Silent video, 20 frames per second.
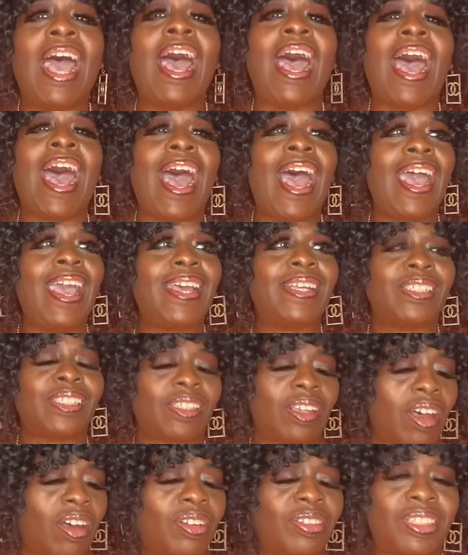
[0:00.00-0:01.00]
I had
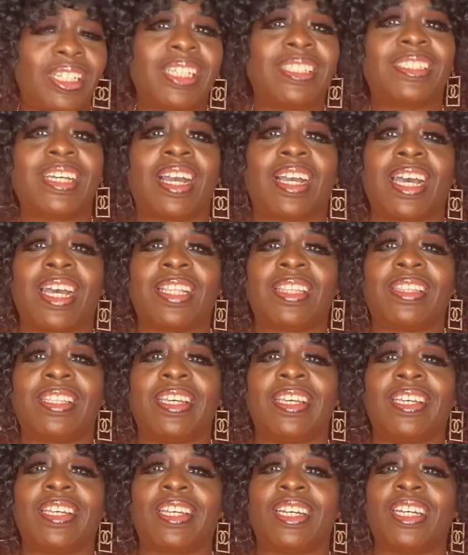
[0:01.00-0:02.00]
saw on TikTok, I
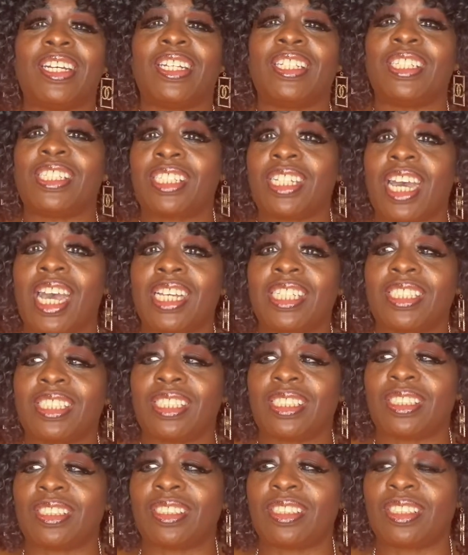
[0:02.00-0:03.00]
think,
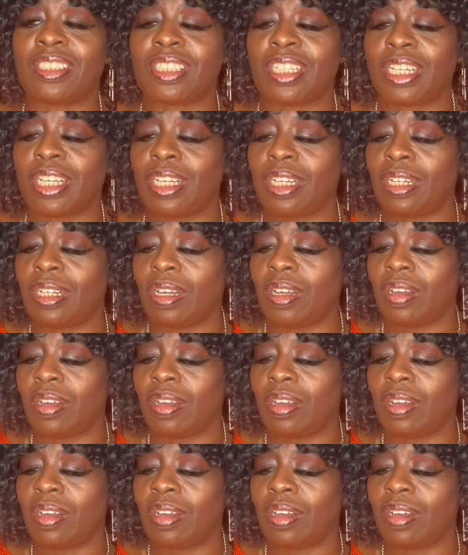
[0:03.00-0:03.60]
Latasha singing,